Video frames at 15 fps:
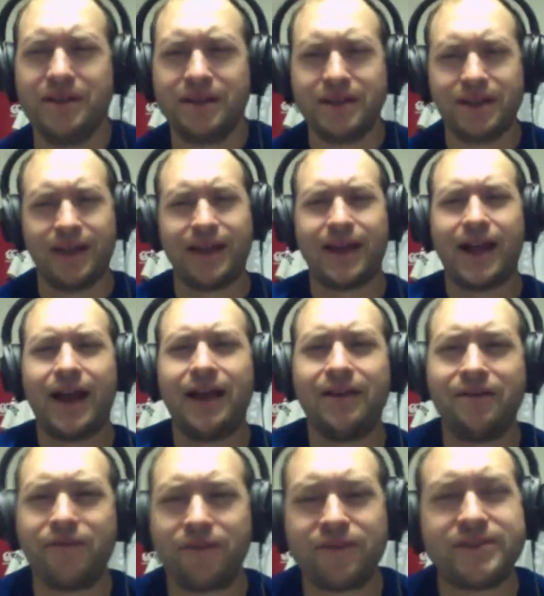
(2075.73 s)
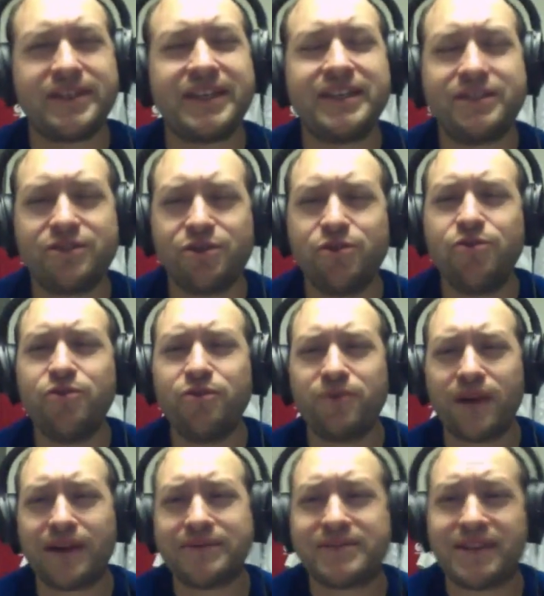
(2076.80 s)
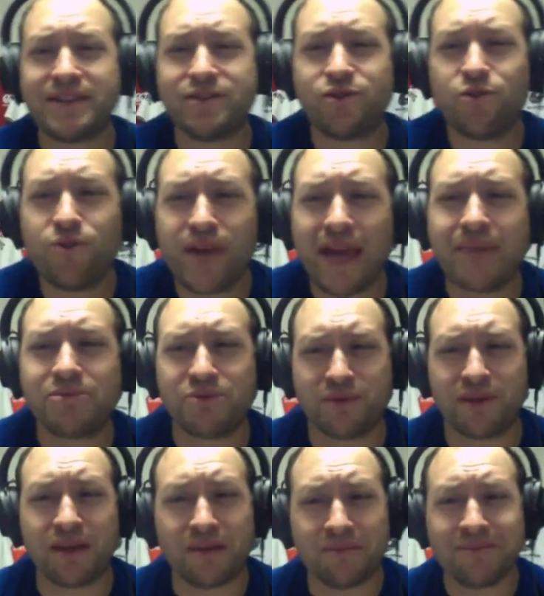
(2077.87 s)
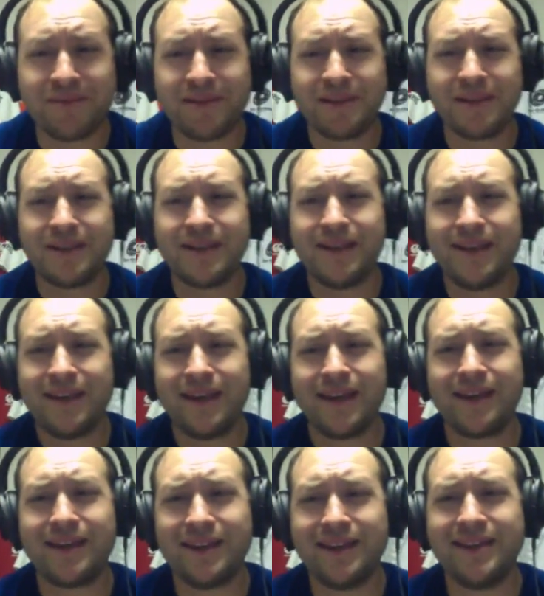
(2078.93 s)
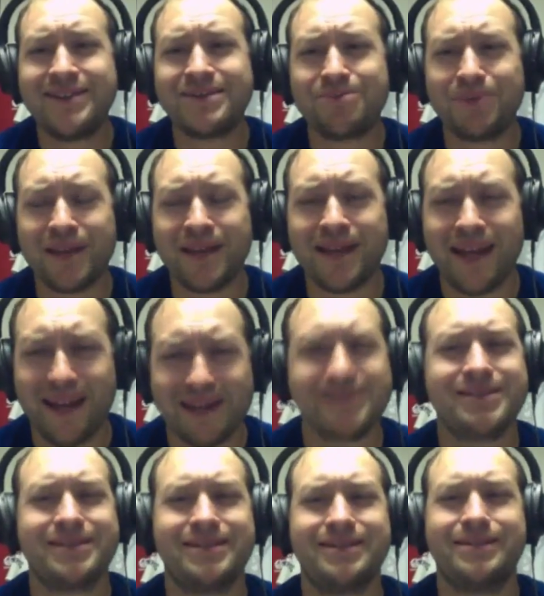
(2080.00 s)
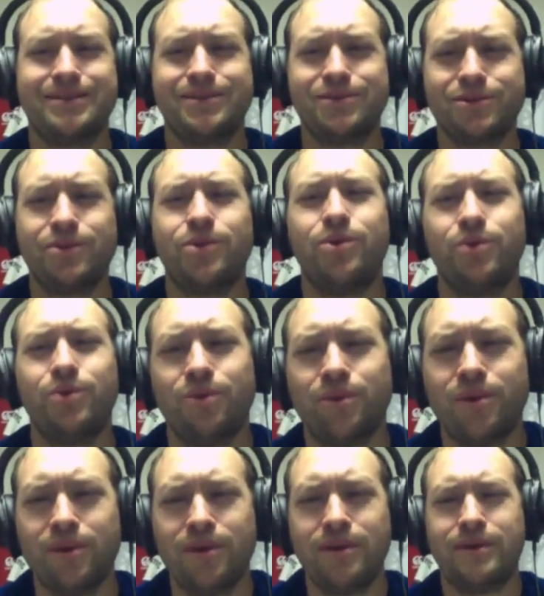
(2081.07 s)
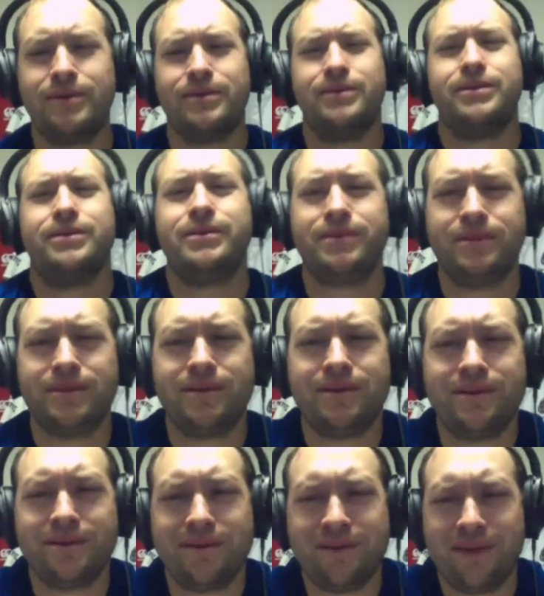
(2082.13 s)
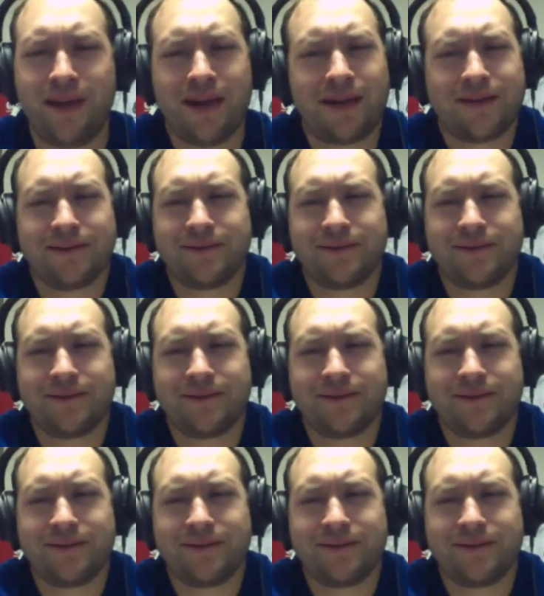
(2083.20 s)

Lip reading: Like, I've seen two games with him, and he has played 8. So, yeah,